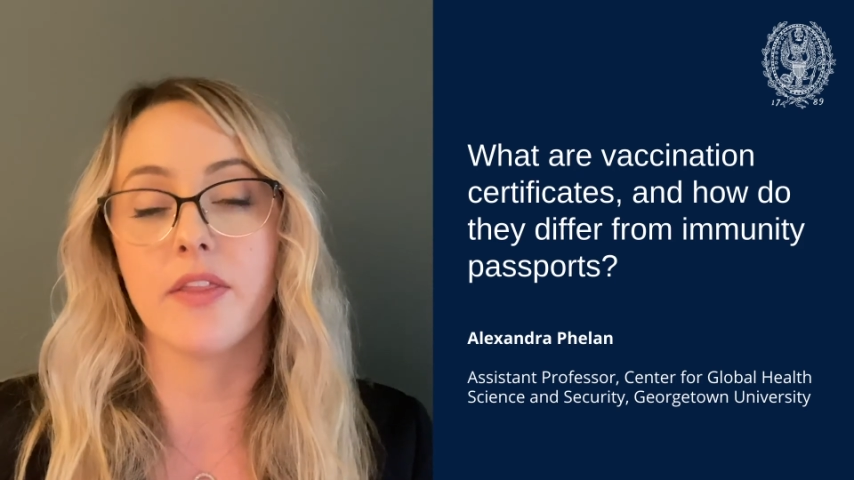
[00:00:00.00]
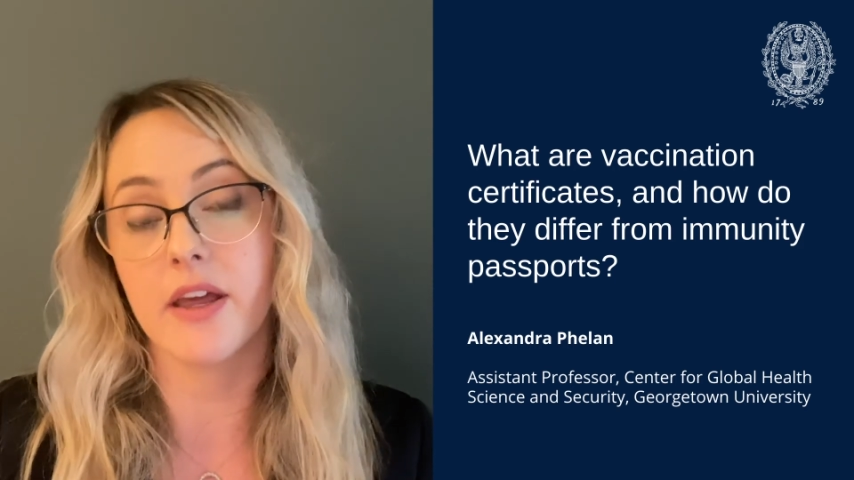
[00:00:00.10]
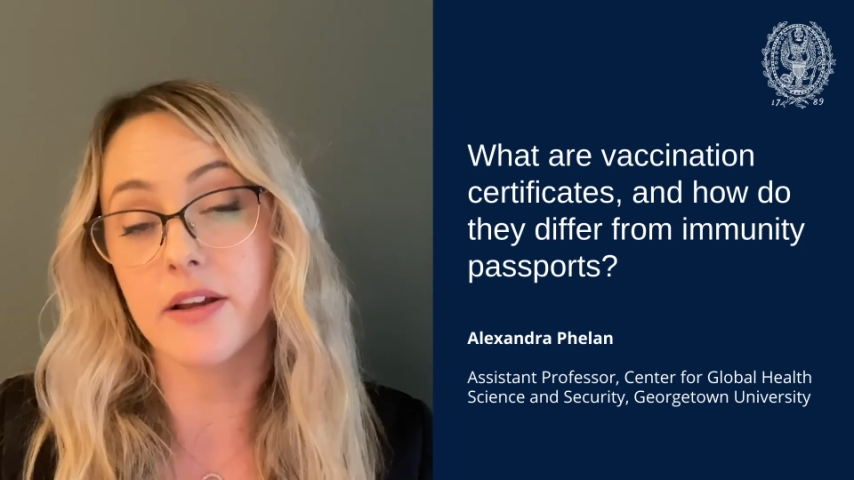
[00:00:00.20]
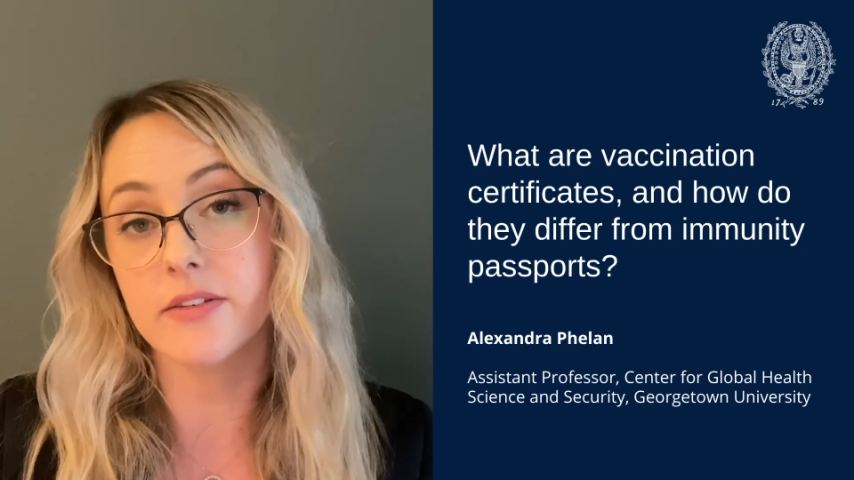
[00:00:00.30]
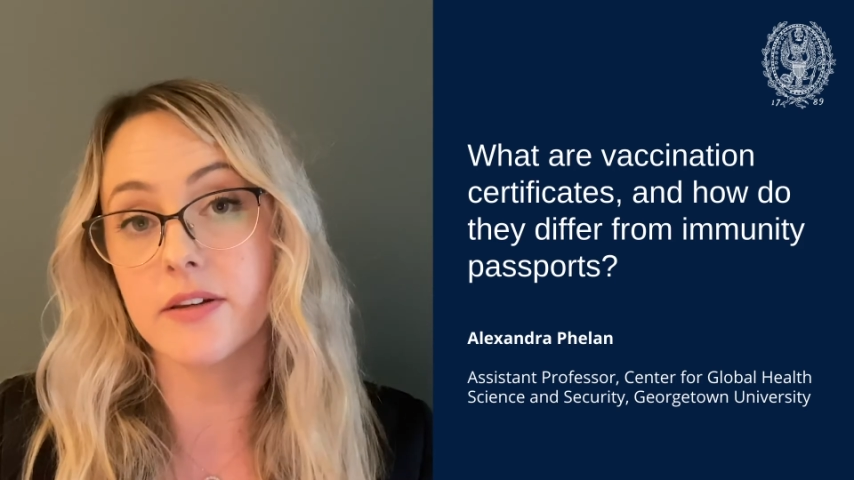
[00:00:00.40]
that
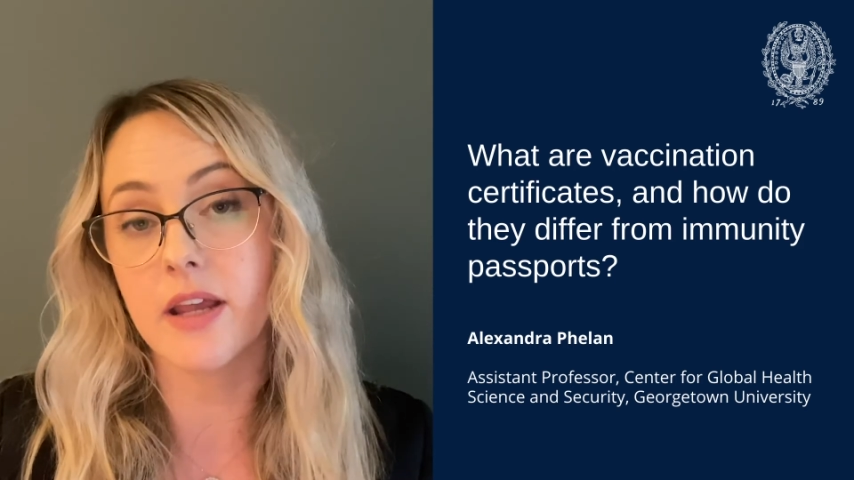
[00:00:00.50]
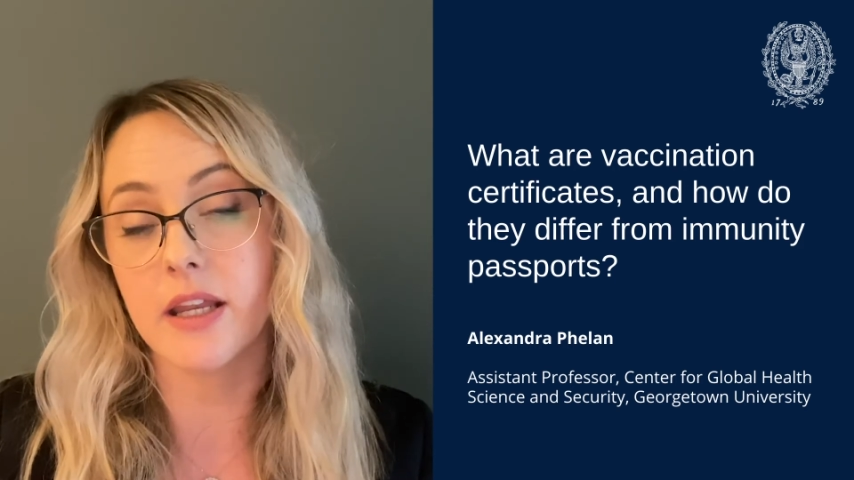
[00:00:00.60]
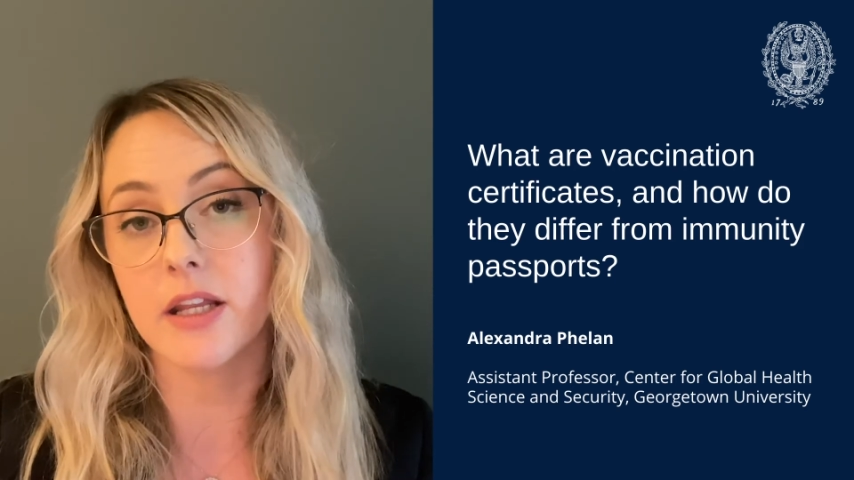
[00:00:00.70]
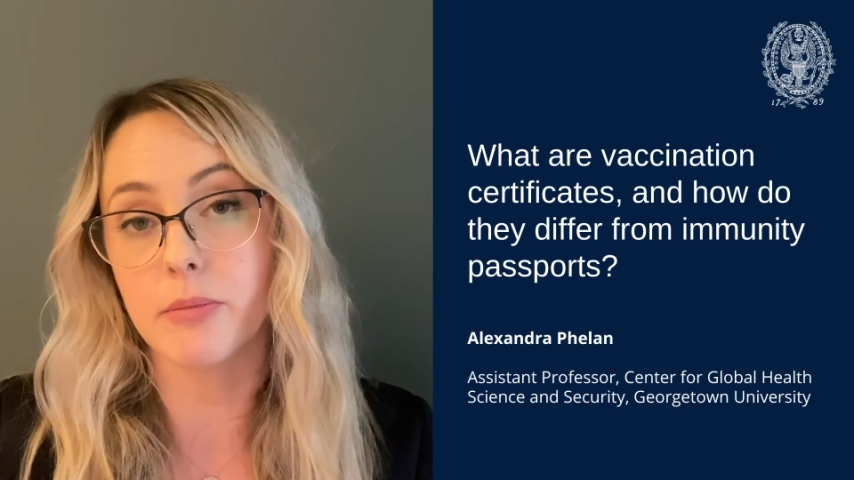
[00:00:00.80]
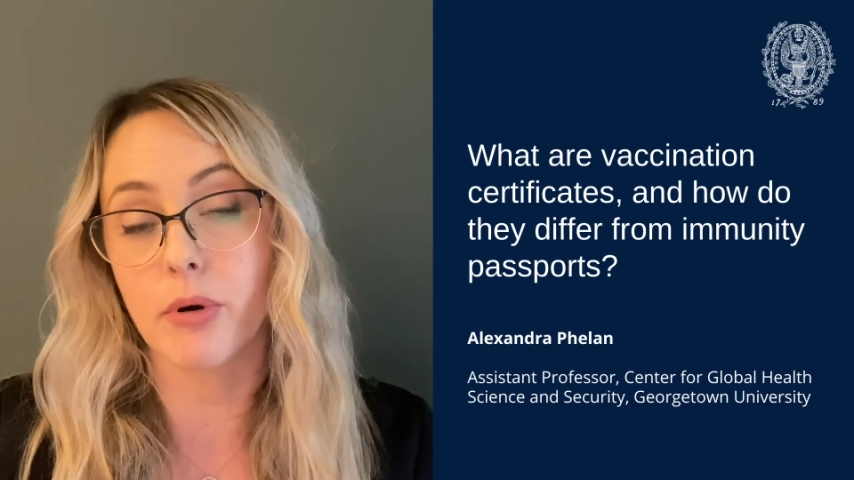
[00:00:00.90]
there isn't
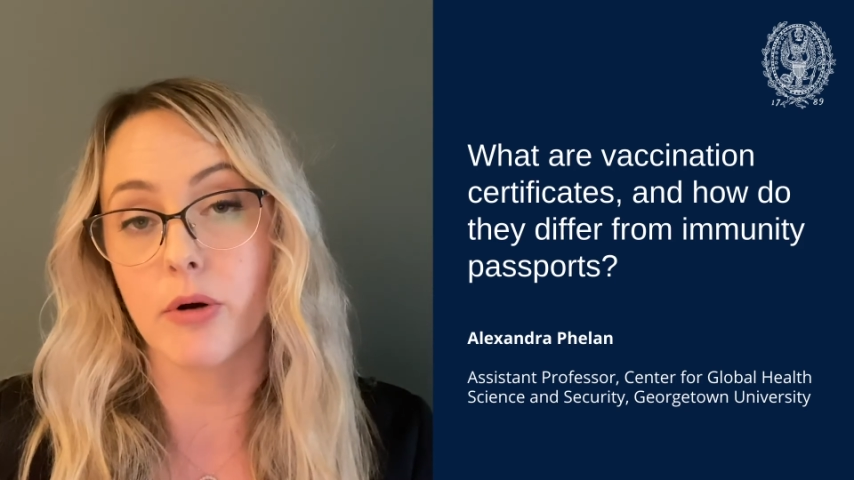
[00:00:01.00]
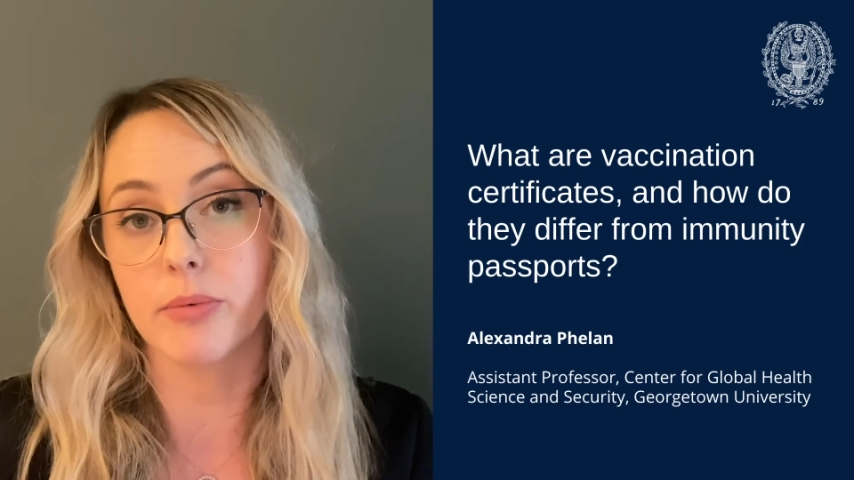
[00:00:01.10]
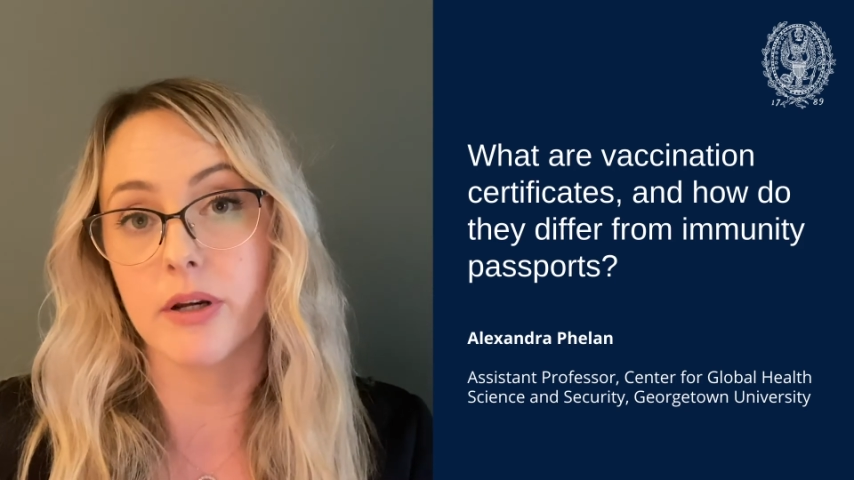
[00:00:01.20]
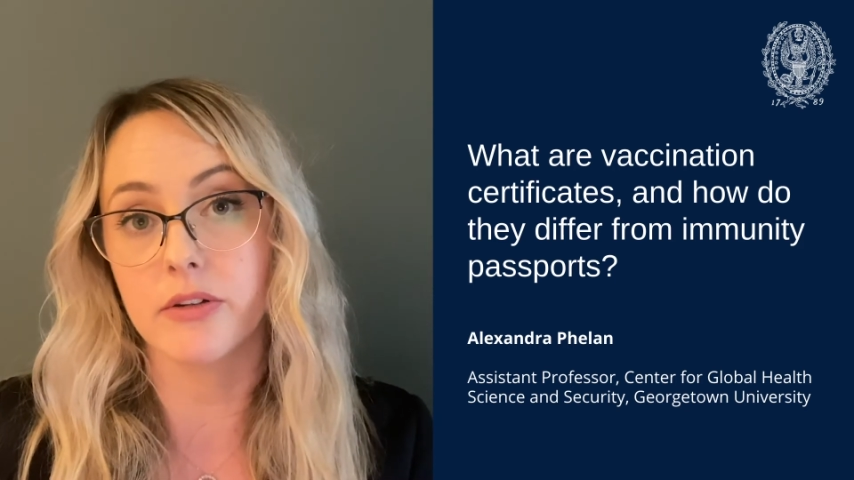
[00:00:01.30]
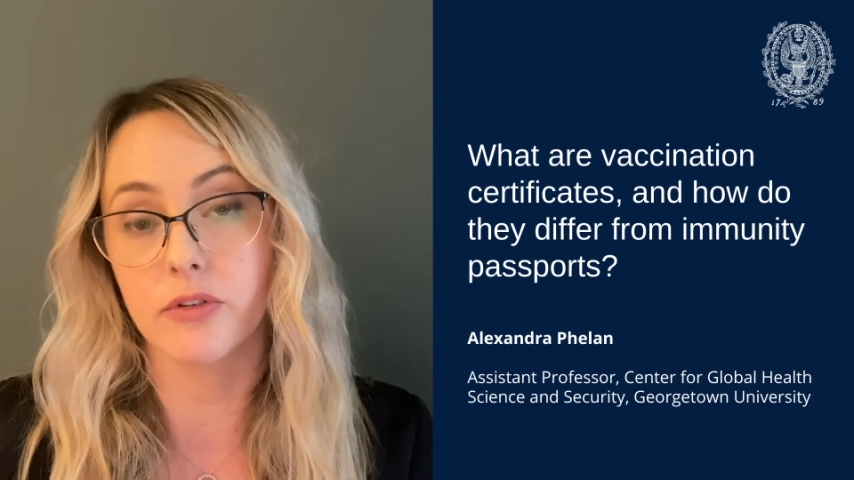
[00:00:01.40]
any
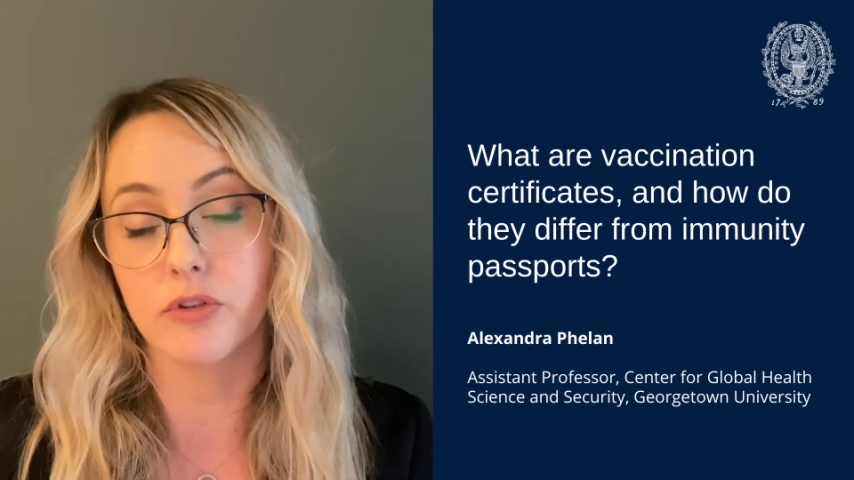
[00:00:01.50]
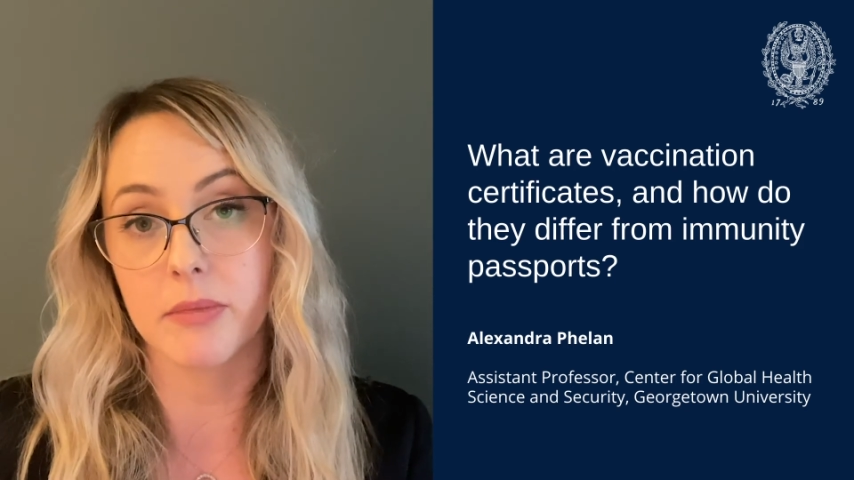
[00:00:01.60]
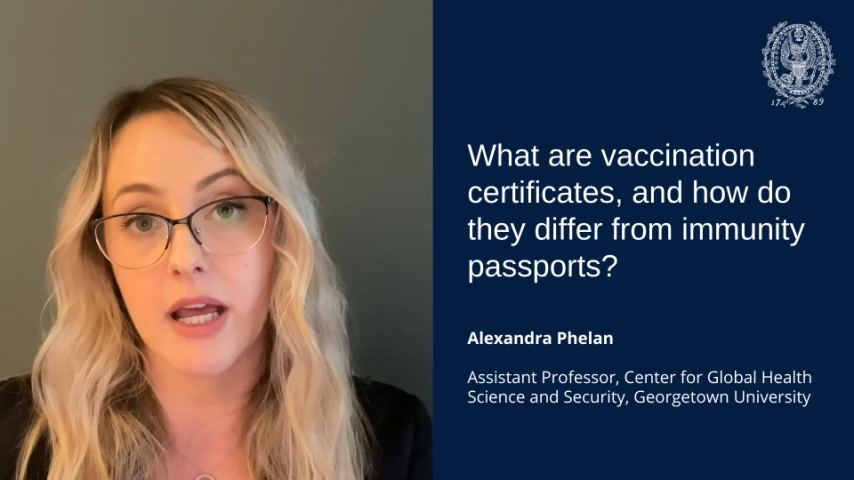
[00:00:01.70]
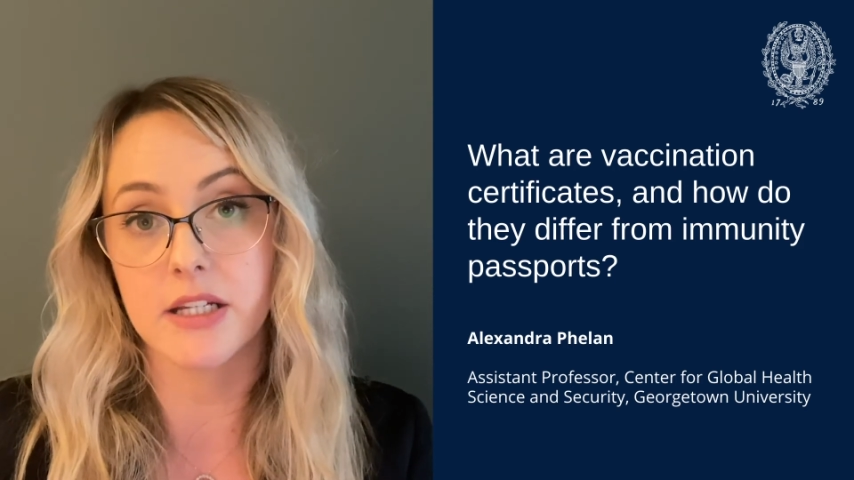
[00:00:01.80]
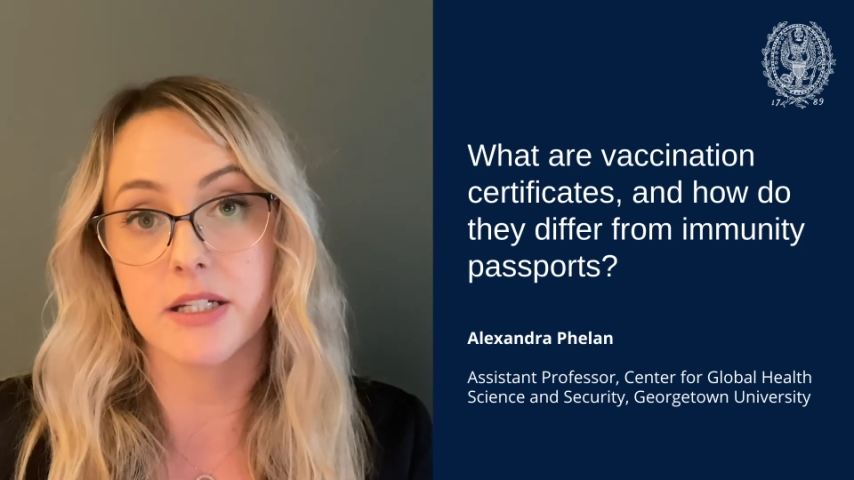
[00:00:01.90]
inappropriate
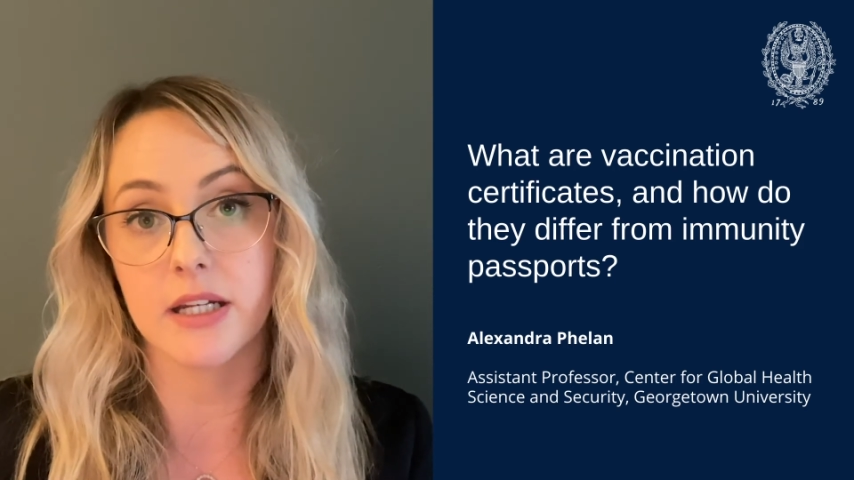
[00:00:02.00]
discrimination